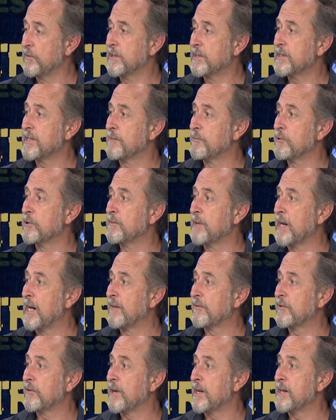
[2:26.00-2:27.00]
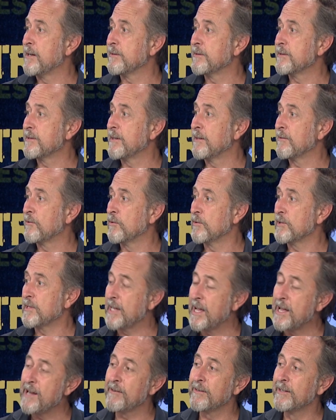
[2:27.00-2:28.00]
the suburb after hours. Of course,
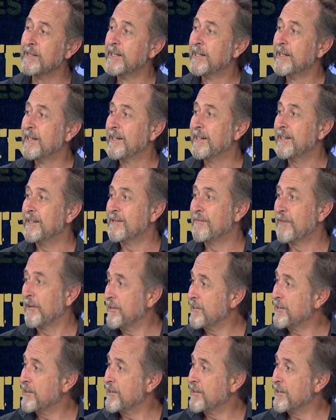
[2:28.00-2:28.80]
now it's very